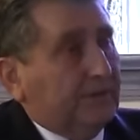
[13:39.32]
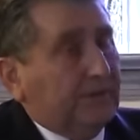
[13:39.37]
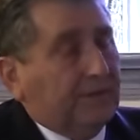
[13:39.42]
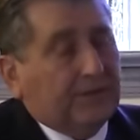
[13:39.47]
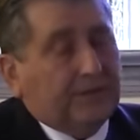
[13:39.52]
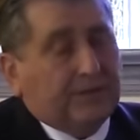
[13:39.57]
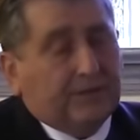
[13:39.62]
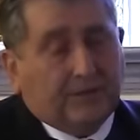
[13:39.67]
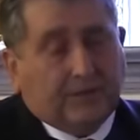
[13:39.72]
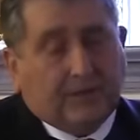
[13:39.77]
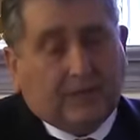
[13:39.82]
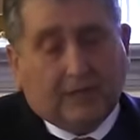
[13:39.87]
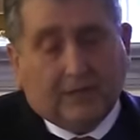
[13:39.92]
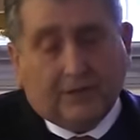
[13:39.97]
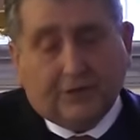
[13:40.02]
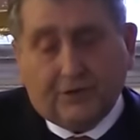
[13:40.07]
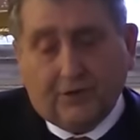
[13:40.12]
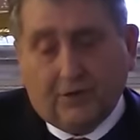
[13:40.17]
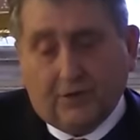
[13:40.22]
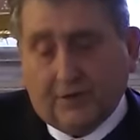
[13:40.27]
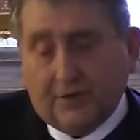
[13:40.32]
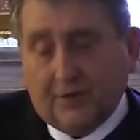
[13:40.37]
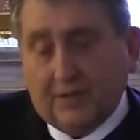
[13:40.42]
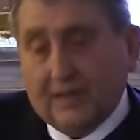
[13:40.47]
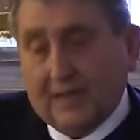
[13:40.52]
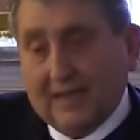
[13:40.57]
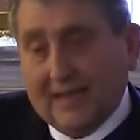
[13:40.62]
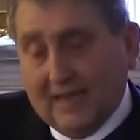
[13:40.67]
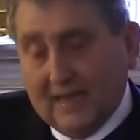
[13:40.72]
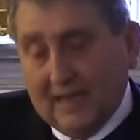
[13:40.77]
the
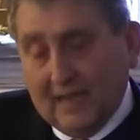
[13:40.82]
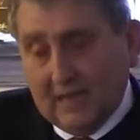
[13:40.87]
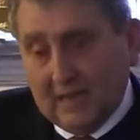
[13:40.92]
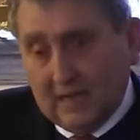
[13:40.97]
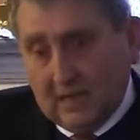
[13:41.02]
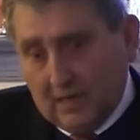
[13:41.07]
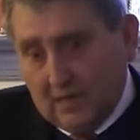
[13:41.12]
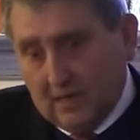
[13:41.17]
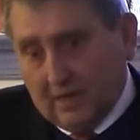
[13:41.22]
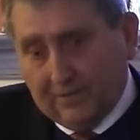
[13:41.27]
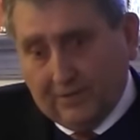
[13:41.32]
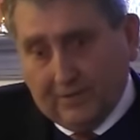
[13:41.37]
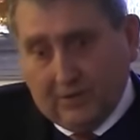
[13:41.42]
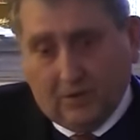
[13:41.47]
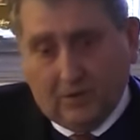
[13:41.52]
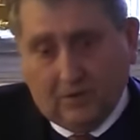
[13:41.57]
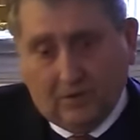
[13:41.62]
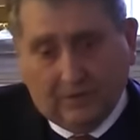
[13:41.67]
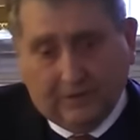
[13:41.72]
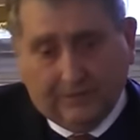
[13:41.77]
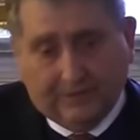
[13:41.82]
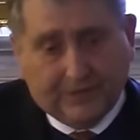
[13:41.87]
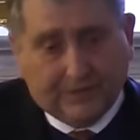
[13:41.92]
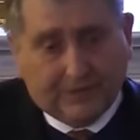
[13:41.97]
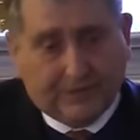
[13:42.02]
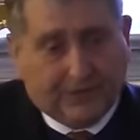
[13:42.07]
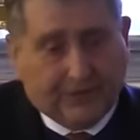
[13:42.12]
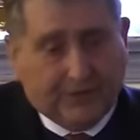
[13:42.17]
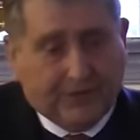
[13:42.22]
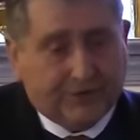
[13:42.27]
Goloshchyokin, the head of the whole
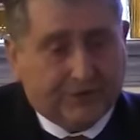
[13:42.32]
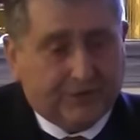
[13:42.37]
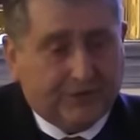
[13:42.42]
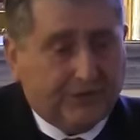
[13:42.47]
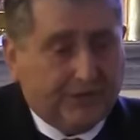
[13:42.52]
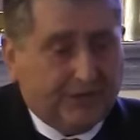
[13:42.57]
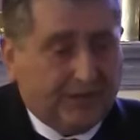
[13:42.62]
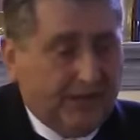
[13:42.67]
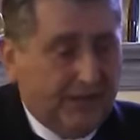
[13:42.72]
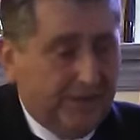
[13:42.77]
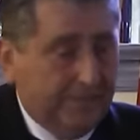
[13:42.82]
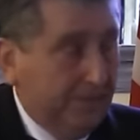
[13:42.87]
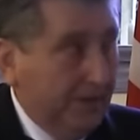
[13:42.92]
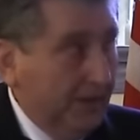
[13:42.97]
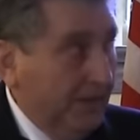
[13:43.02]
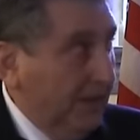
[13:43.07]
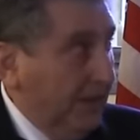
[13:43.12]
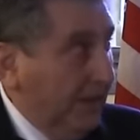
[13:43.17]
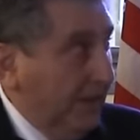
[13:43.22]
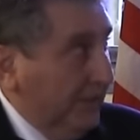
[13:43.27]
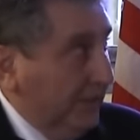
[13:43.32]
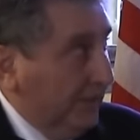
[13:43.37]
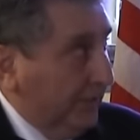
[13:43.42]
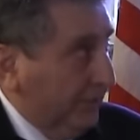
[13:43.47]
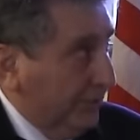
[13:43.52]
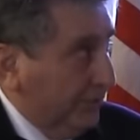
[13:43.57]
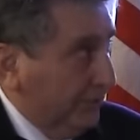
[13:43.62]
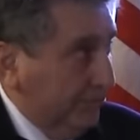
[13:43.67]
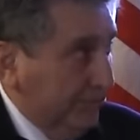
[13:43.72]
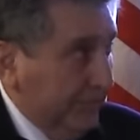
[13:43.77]
investigation, came
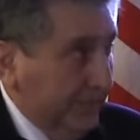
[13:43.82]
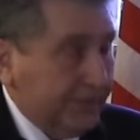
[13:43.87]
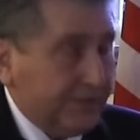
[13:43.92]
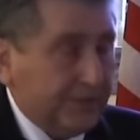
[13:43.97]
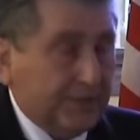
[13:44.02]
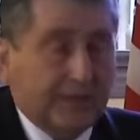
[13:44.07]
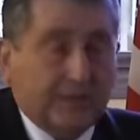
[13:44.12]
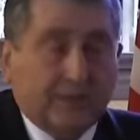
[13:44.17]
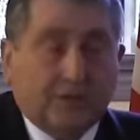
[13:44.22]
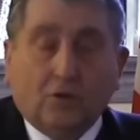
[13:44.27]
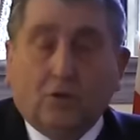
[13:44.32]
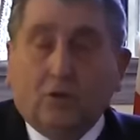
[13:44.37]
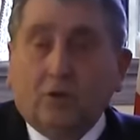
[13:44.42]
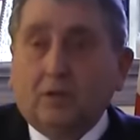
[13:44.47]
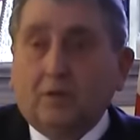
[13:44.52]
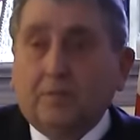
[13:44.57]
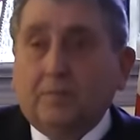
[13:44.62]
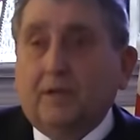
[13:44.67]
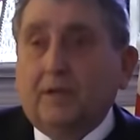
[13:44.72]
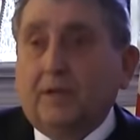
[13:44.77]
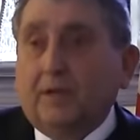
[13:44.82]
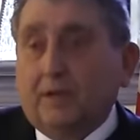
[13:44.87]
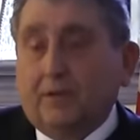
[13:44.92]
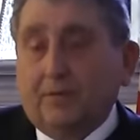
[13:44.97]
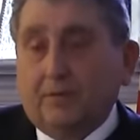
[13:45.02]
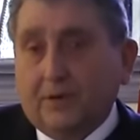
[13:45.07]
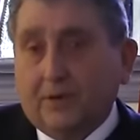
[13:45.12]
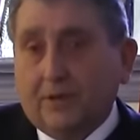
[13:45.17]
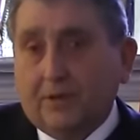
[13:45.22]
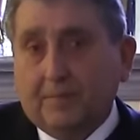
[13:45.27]
to this place and told them,
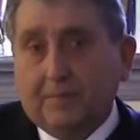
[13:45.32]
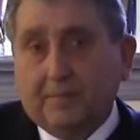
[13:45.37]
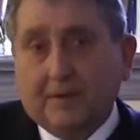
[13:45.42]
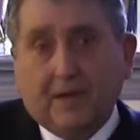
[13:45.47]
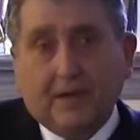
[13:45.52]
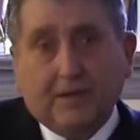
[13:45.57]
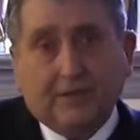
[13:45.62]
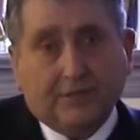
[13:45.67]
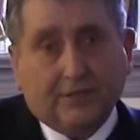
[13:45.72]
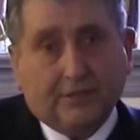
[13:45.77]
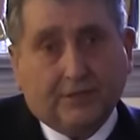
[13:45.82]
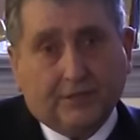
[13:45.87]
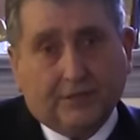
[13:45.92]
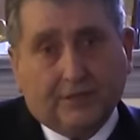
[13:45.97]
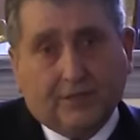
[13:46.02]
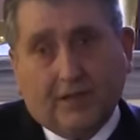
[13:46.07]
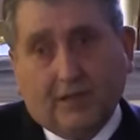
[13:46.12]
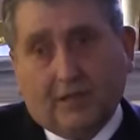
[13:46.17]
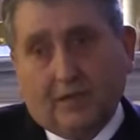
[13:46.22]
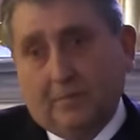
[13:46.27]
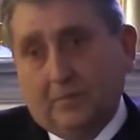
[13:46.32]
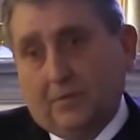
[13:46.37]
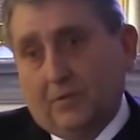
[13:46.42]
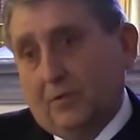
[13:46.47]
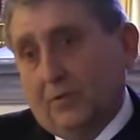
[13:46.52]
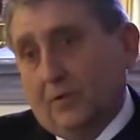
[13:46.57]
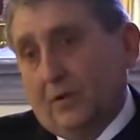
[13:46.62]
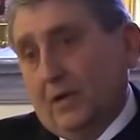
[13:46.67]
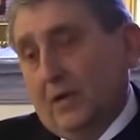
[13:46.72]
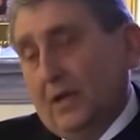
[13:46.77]
get rid of the bodies, let's take them
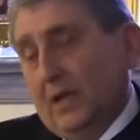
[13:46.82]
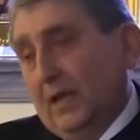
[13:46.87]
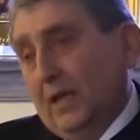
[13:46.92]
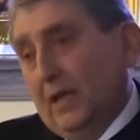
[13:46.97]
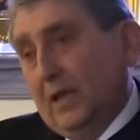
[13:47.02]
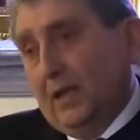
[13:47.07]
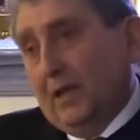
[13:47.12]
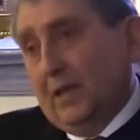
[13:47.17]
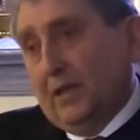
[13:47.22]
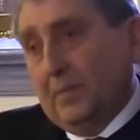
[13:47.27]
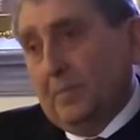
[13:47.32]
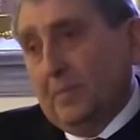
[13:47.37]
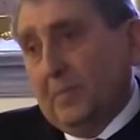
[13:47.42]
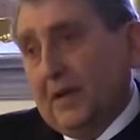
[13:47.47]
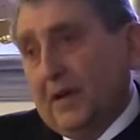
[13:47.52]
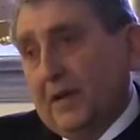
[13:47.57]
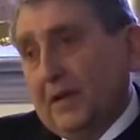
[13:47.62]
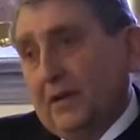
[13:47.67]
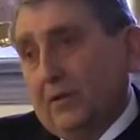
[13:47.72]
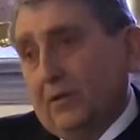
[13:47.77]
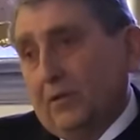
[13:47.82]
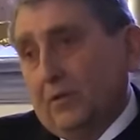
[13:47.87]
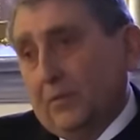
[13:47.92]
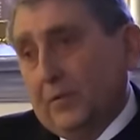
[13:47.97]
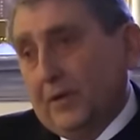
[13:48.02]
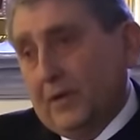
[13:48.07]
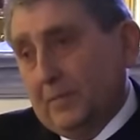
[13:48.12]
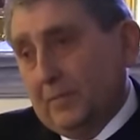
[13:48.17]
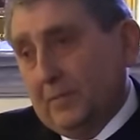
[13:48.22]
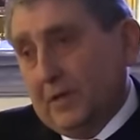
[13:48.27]
to a, the mine on the
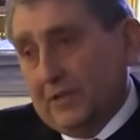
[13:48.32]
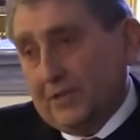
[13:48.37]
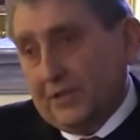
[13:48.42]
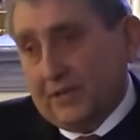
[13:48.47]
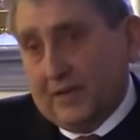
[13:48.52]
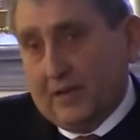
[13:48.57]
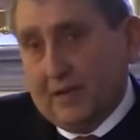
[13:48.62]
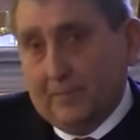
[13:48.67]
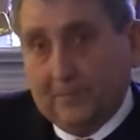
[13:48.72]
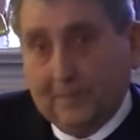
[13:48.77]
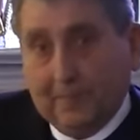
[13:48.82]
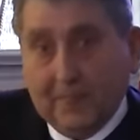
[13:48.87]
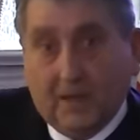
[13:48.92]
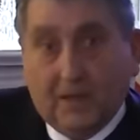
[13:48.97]
way to Moscow.